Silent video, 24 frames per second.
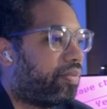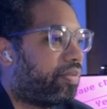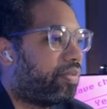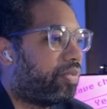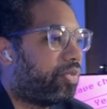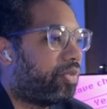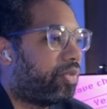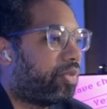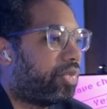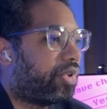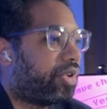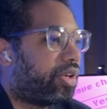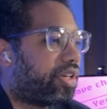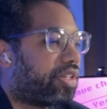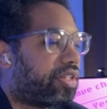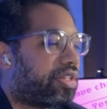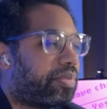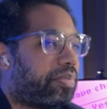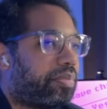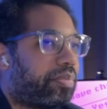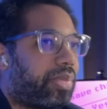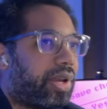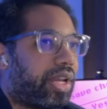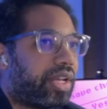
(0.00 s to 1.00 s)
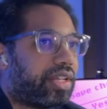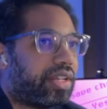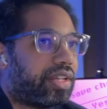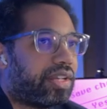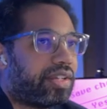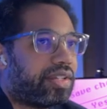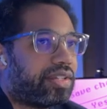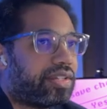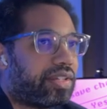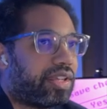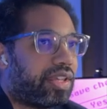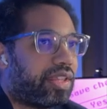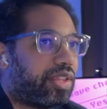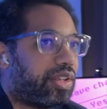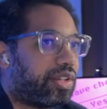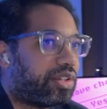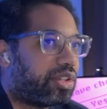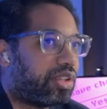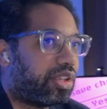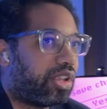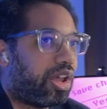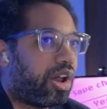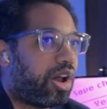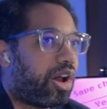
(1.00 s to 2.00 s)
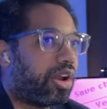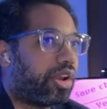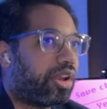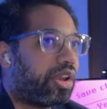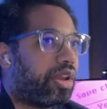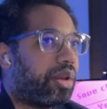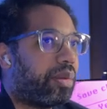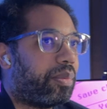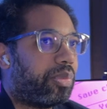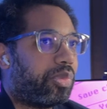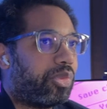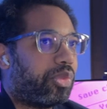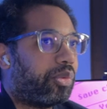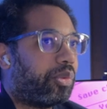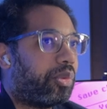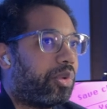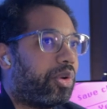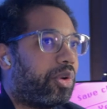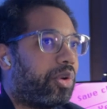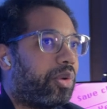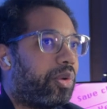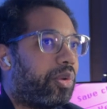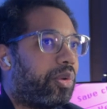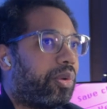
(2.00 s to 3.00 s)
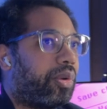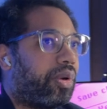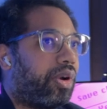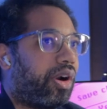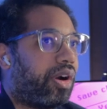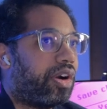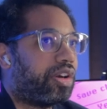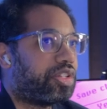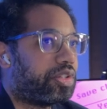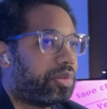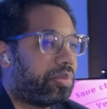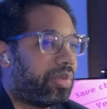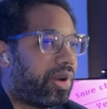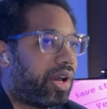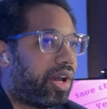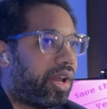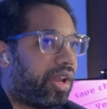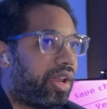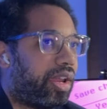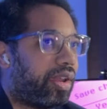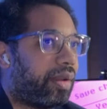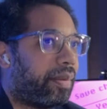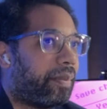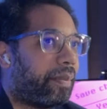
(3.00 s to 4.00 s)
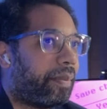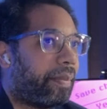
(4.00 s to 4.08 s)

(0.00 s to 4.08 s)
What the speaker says: We're expecting to see this log come through our spy.